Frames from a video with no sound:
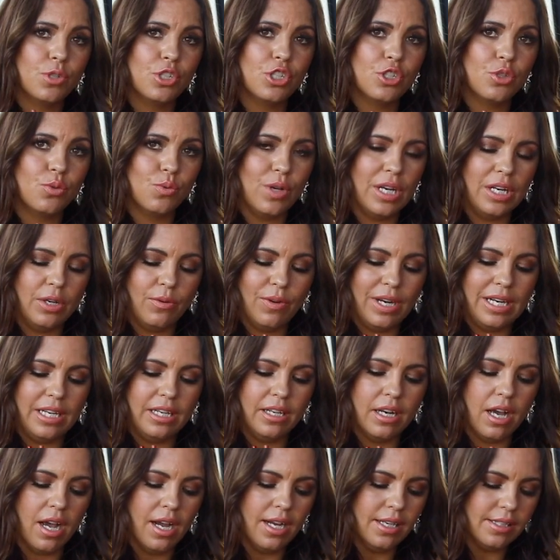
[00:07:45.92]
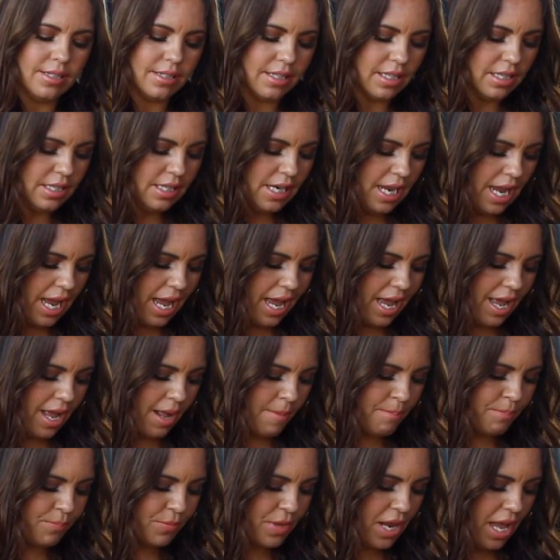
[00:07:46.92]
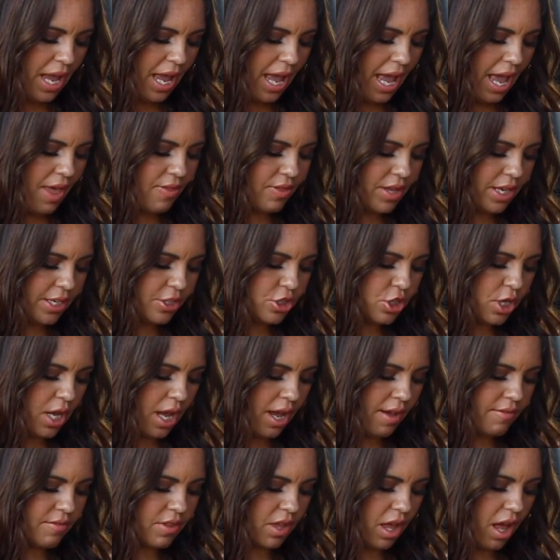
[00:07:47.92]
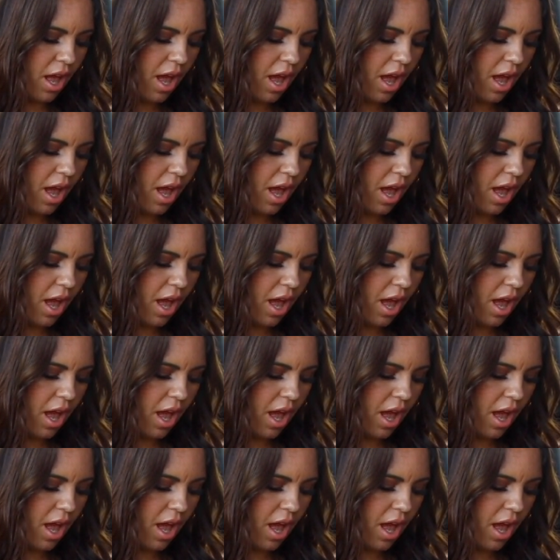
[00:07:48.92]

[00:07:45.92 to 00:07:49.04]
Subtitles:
which is really, really nice. And then to have the